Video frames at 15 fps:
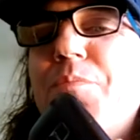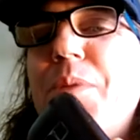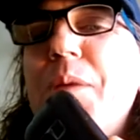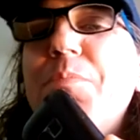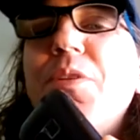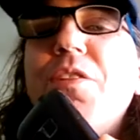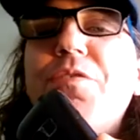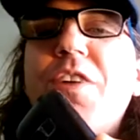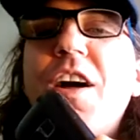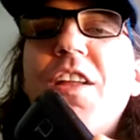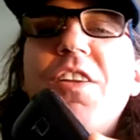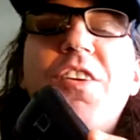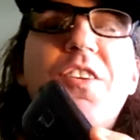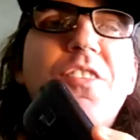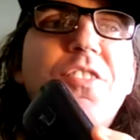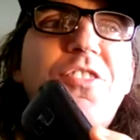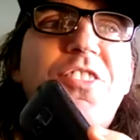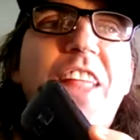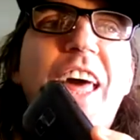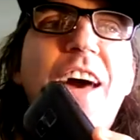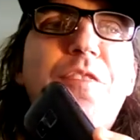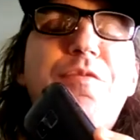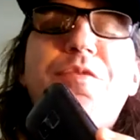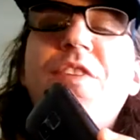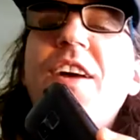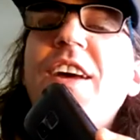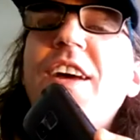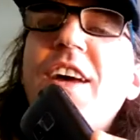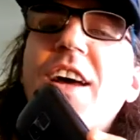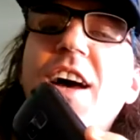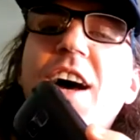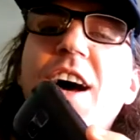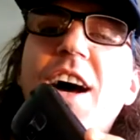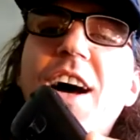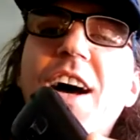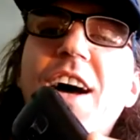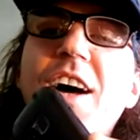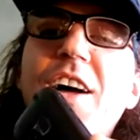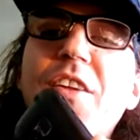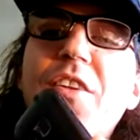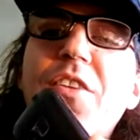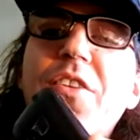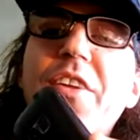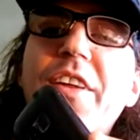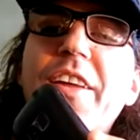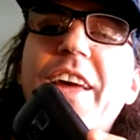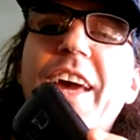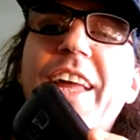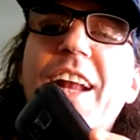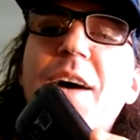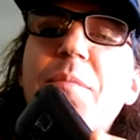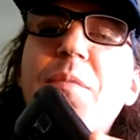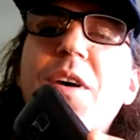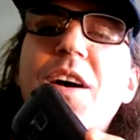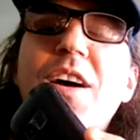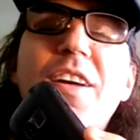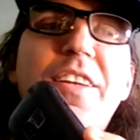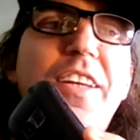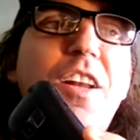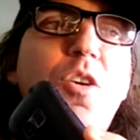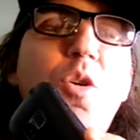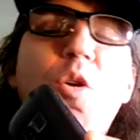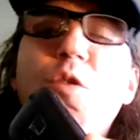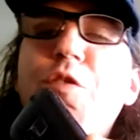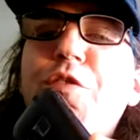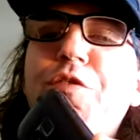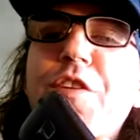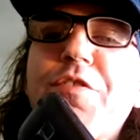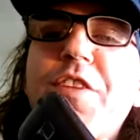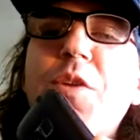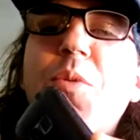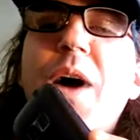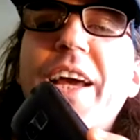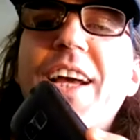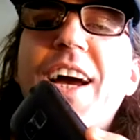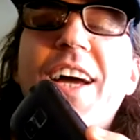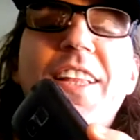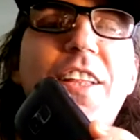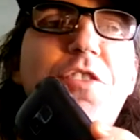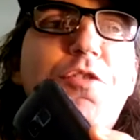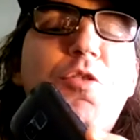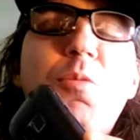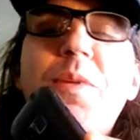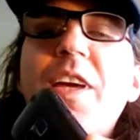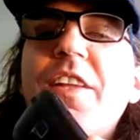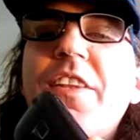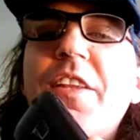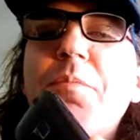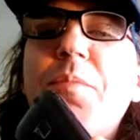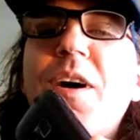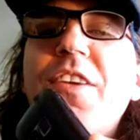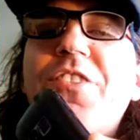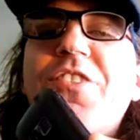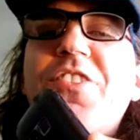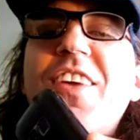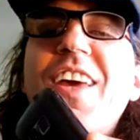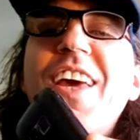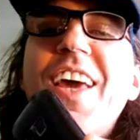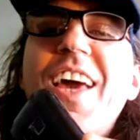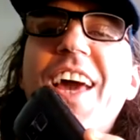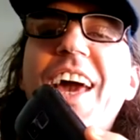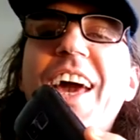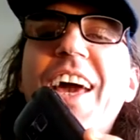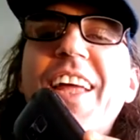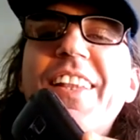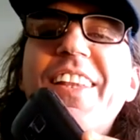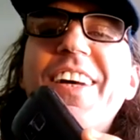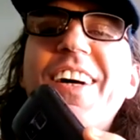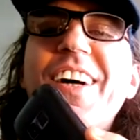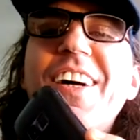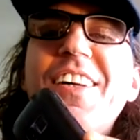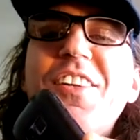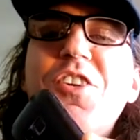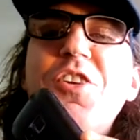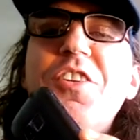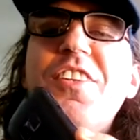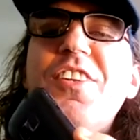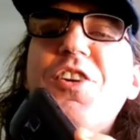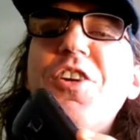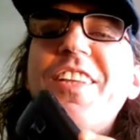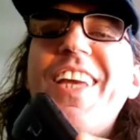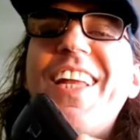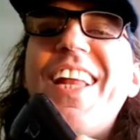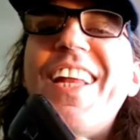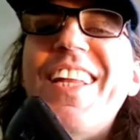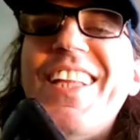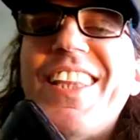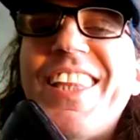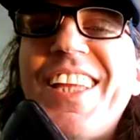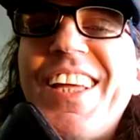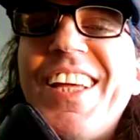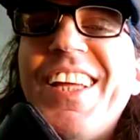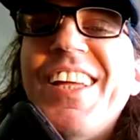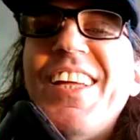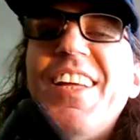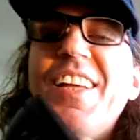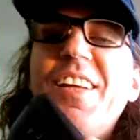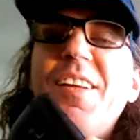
people of color staff. and I'm, you know, over 50 white guy. They threw me under the bus and couldn't couldn't get anything